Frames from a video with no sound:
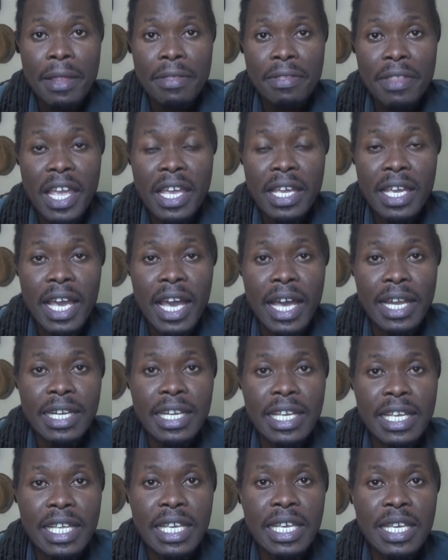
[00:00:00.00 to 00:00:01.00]
they can
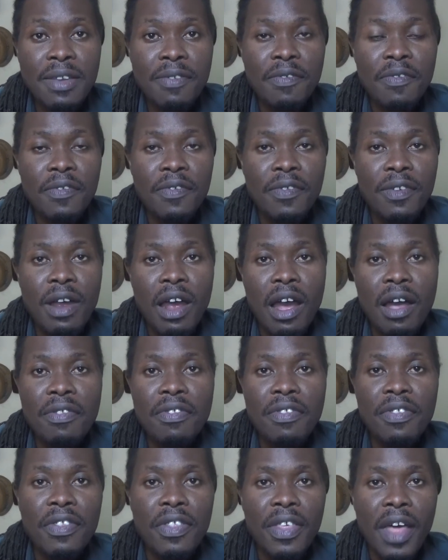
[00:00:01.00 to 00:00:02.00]
give
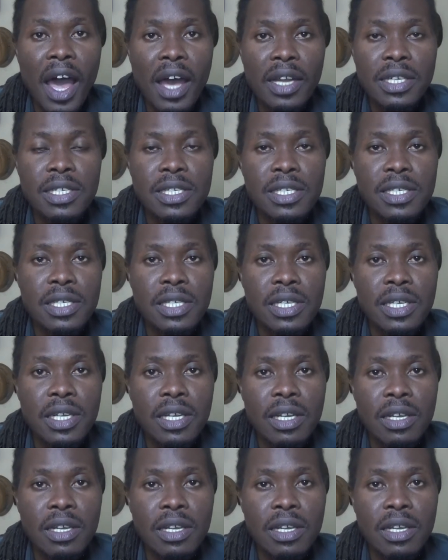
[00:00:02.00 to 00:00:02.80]
that